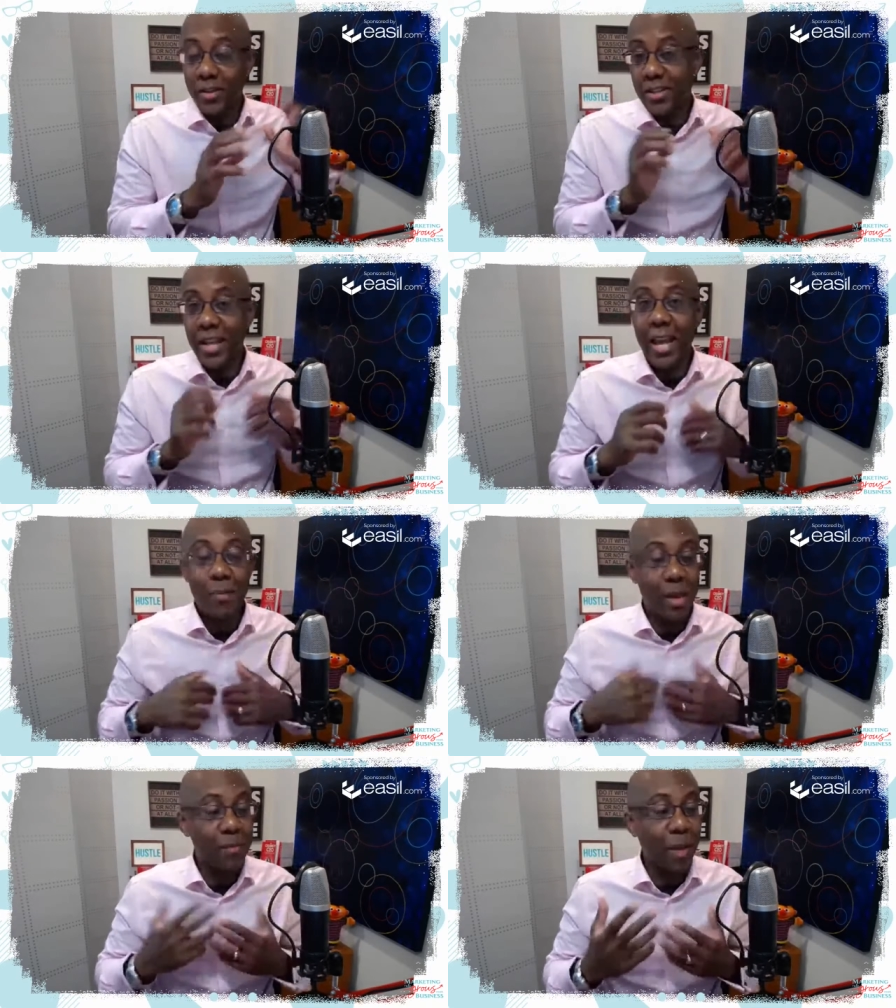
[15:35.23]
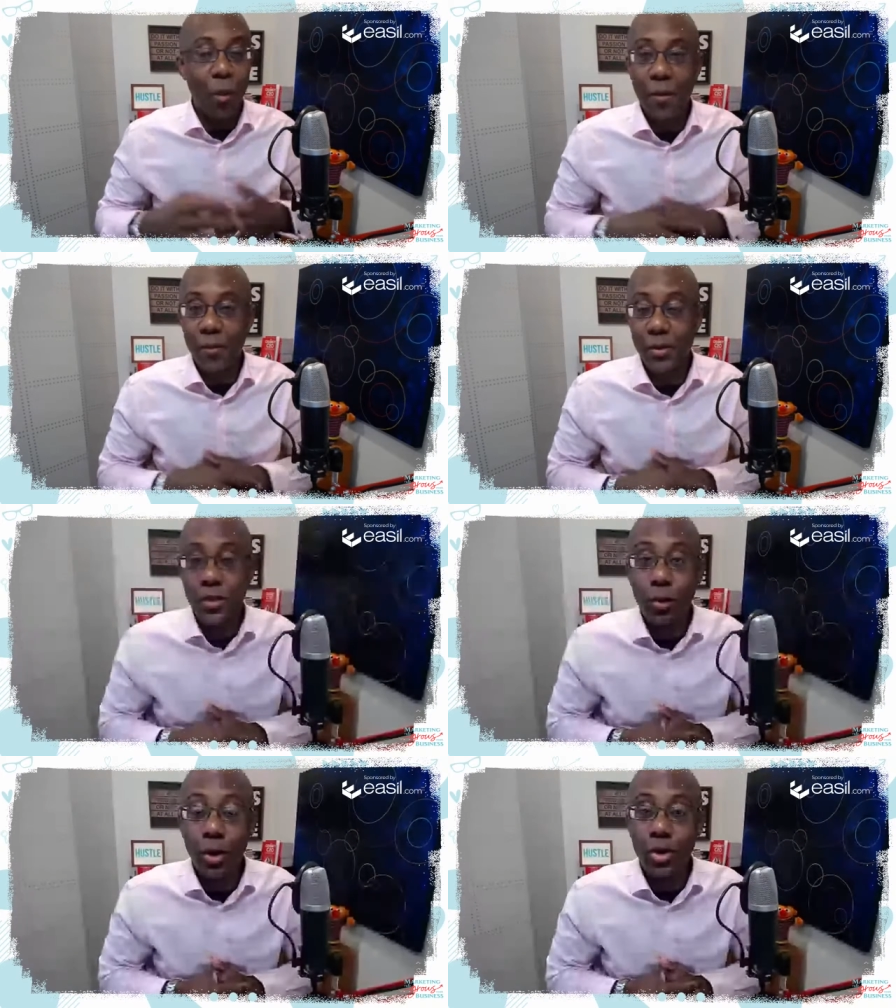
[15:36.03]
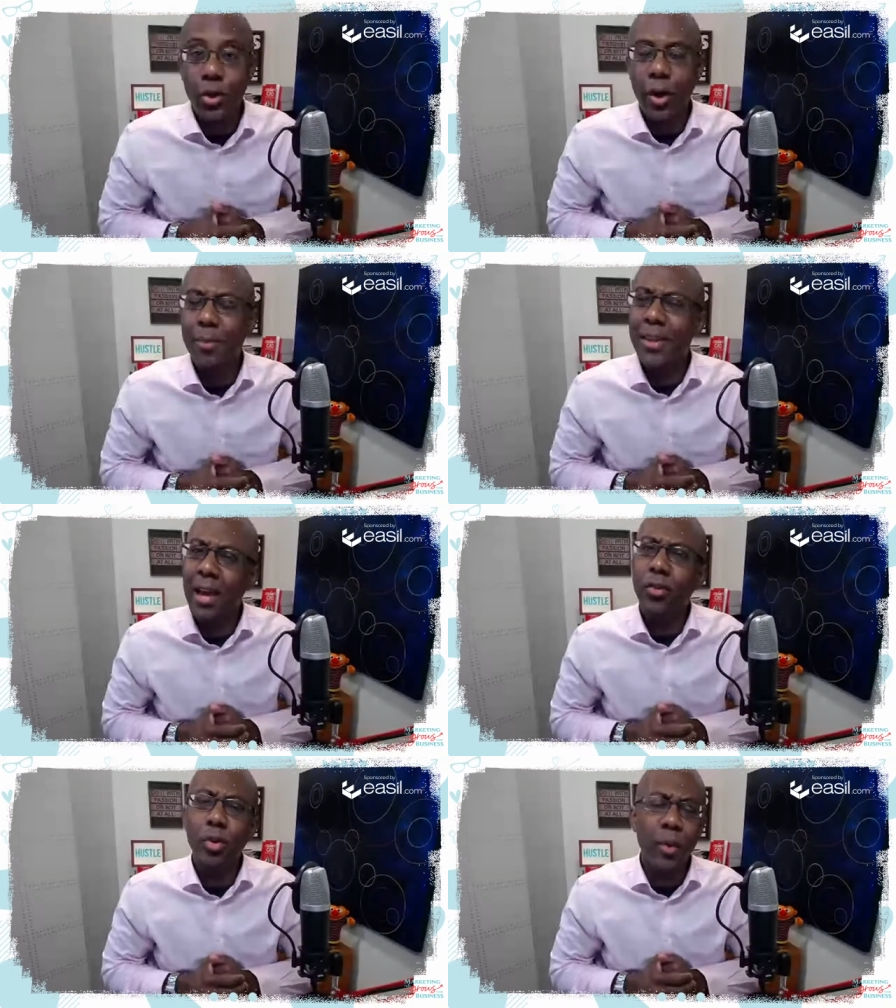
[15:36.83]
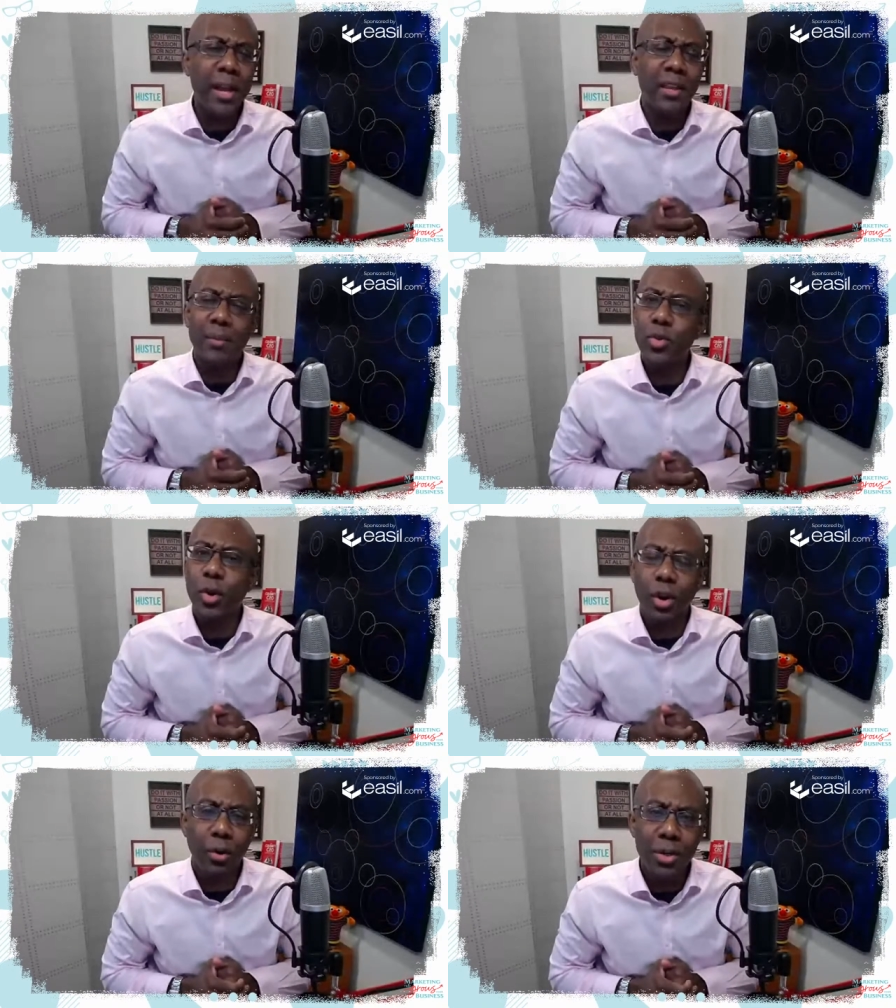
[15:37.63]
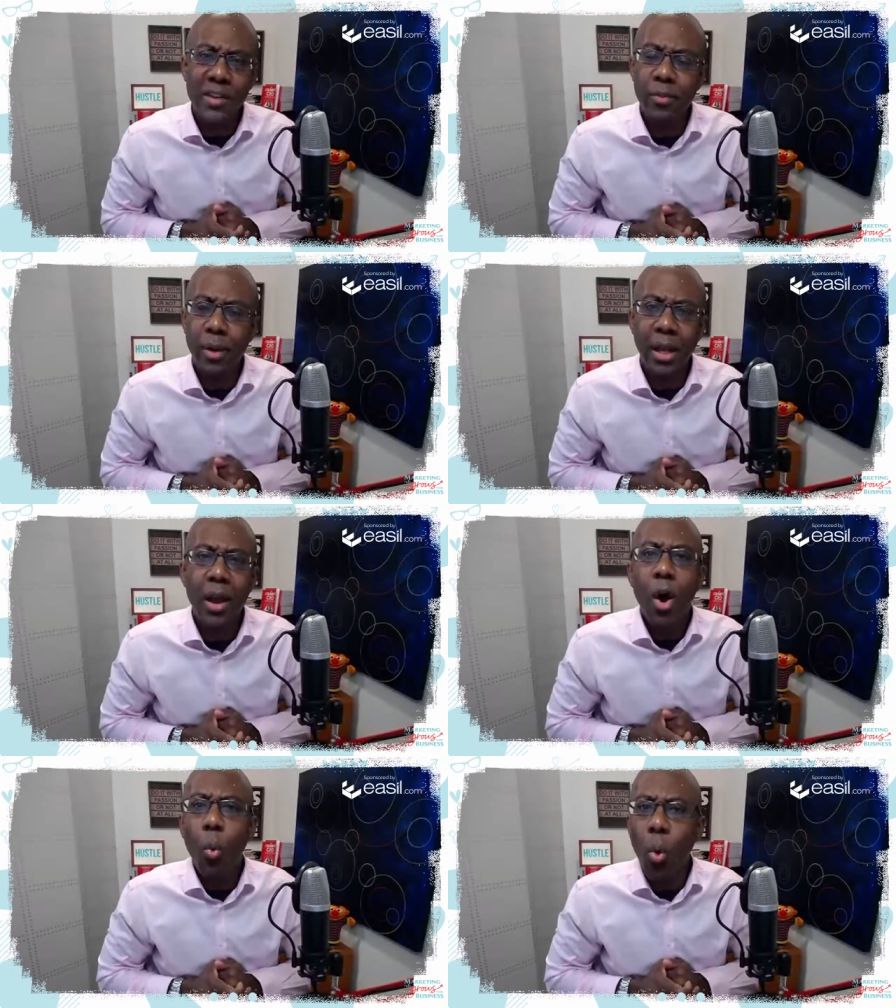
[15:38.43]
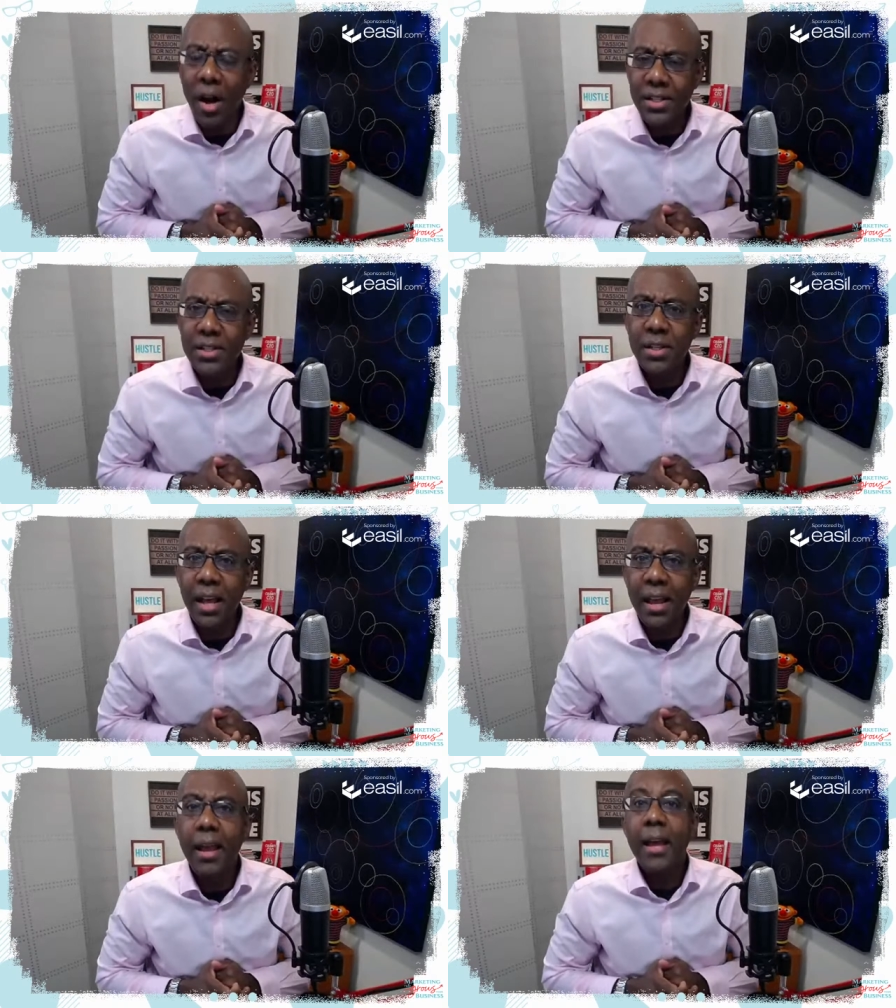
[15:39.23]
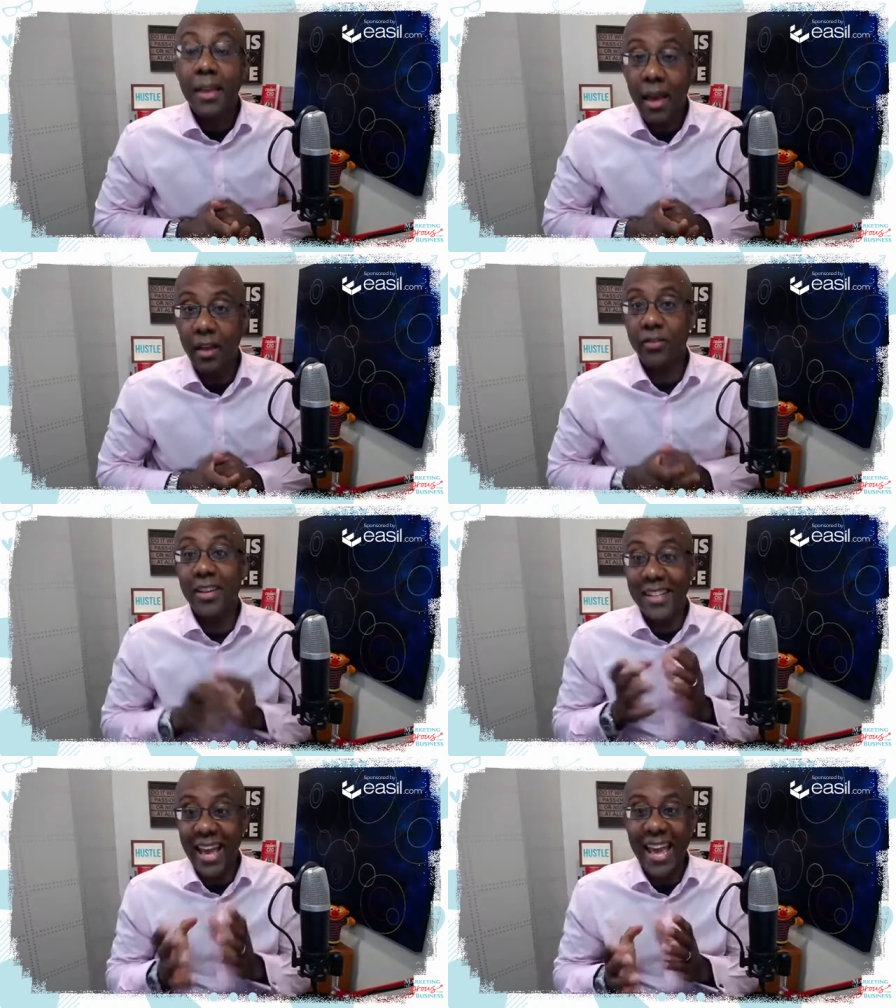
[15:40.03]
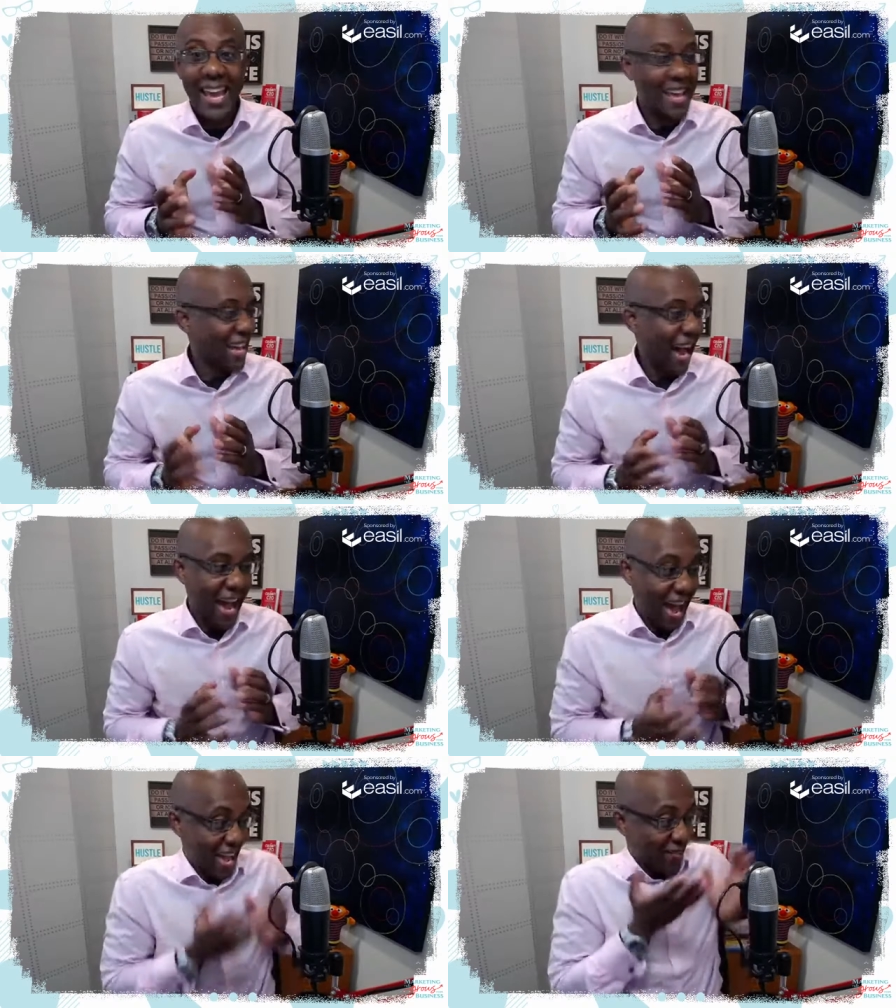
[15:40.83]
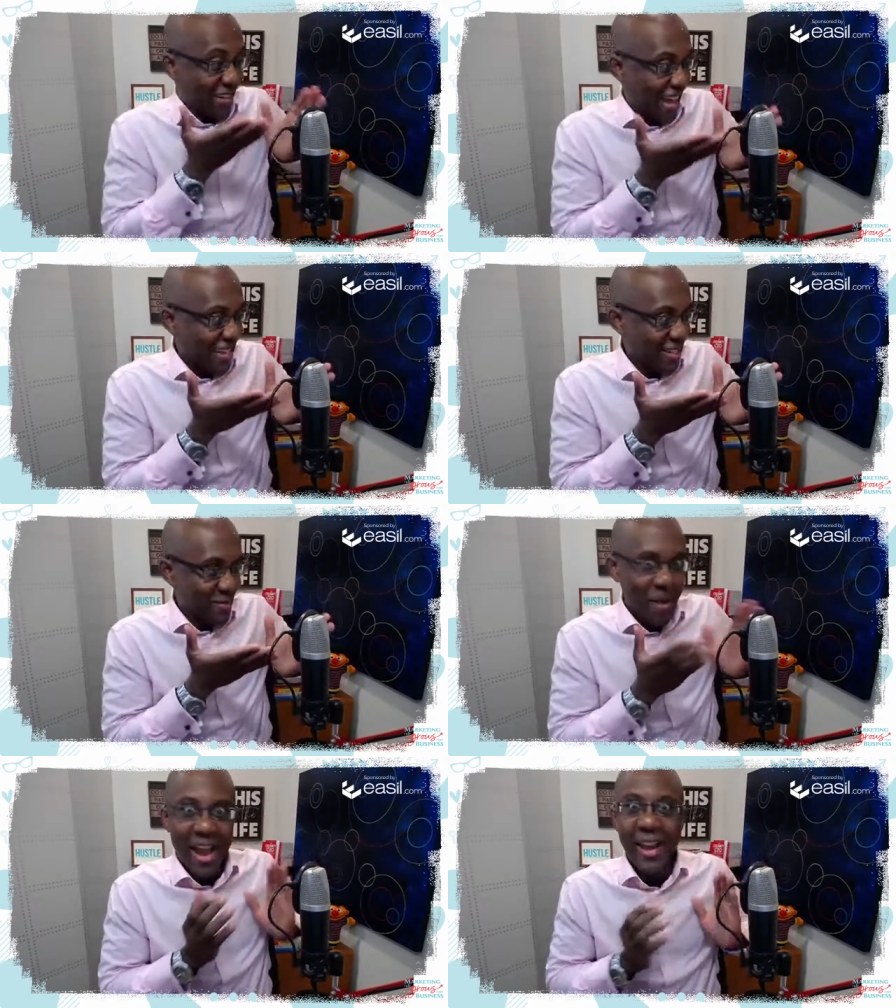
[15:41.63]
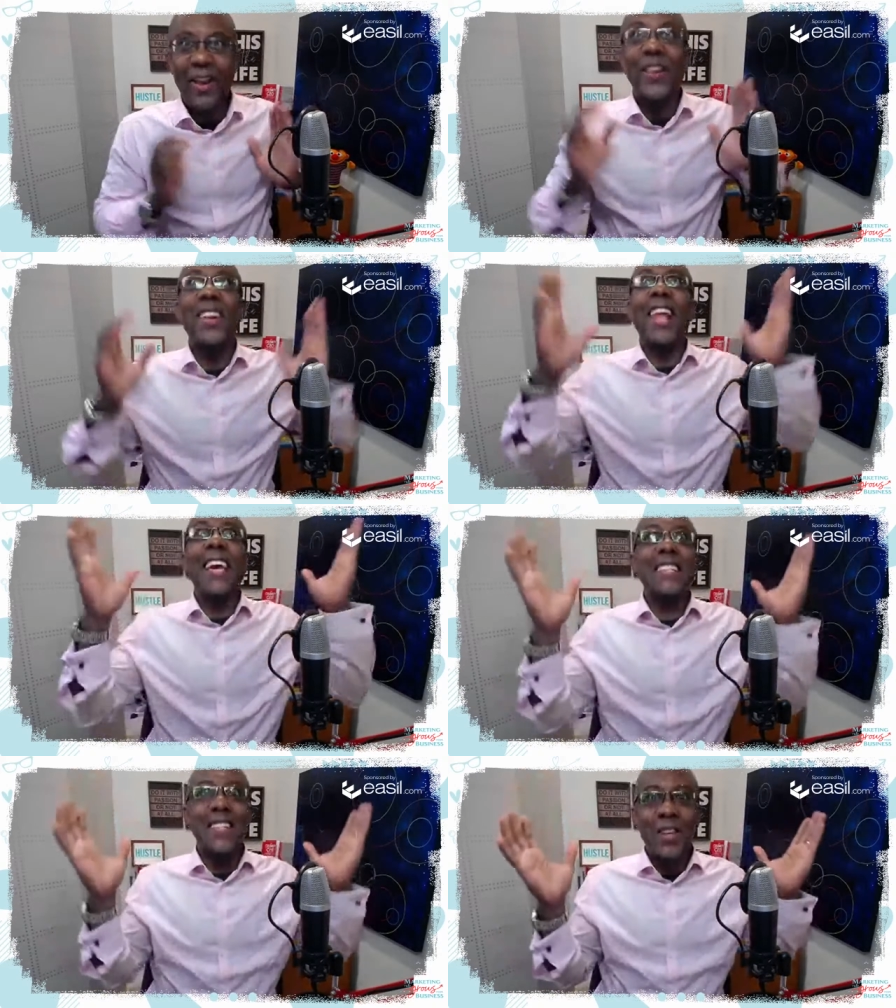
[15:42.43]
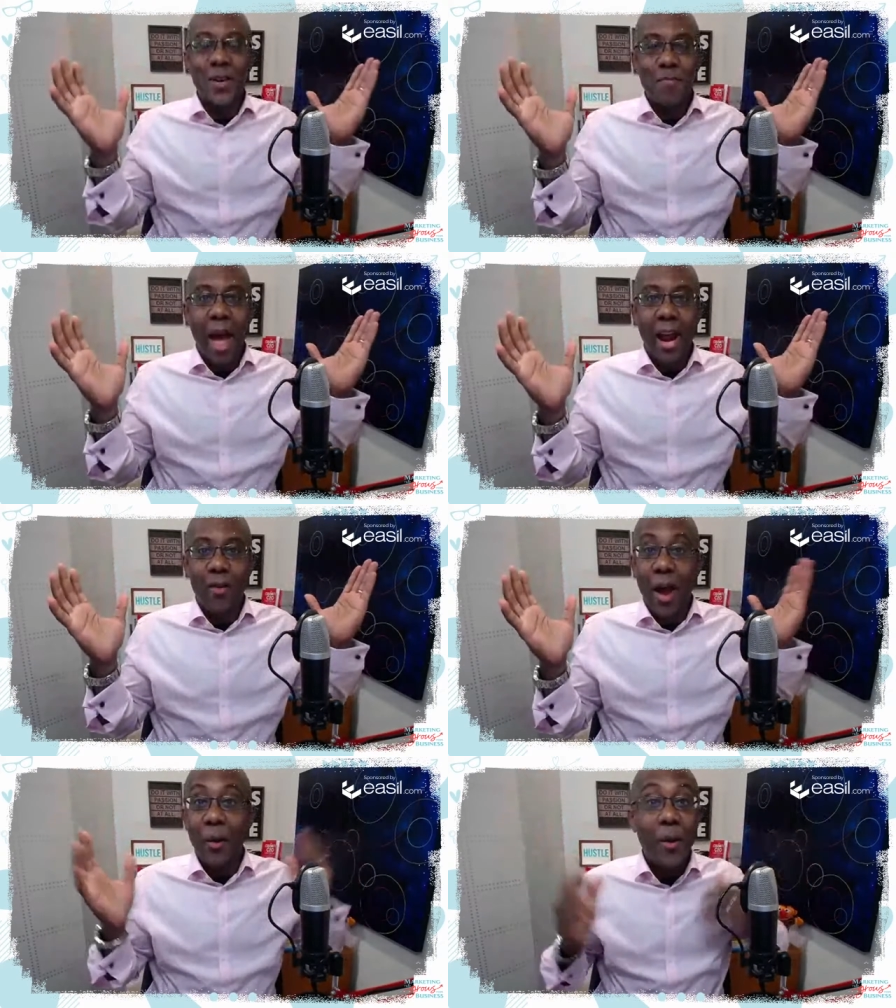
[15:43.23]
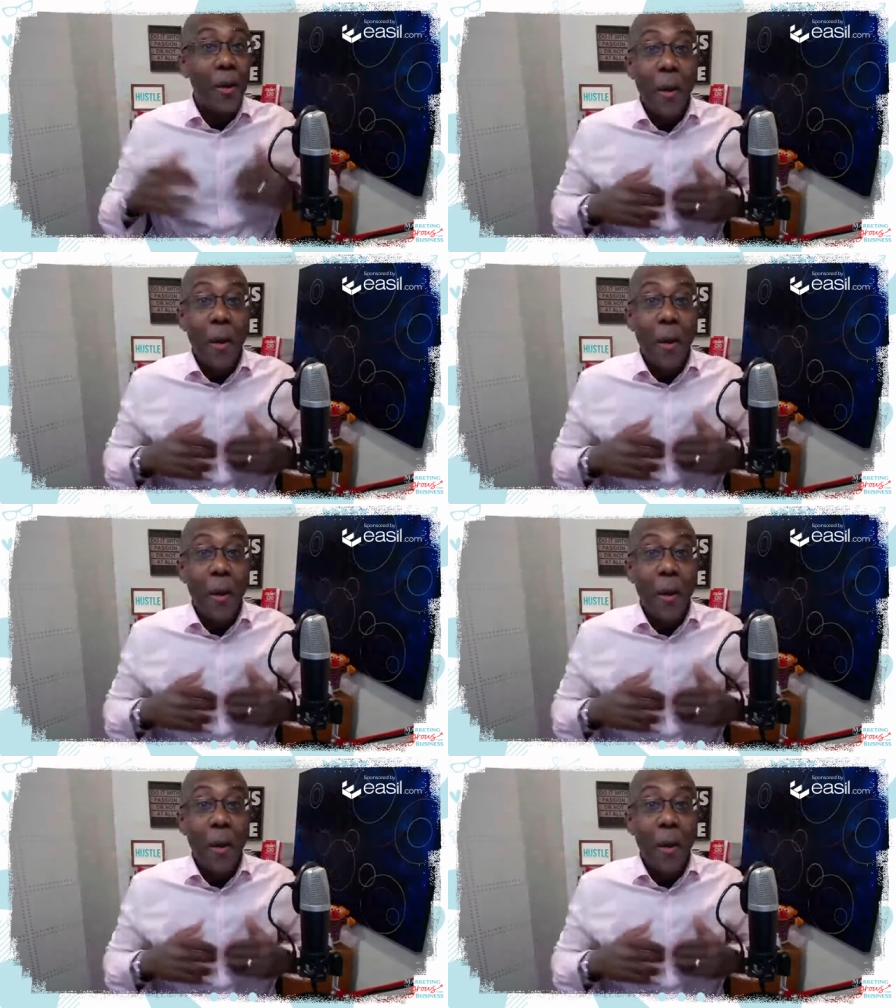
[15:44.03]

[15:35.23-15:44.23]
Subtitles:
Today, me and my wife are still on a journey. But yeah, you're right, Kim. To encourage everybody watching today, yes, today I have a nice mic or lights and a good background.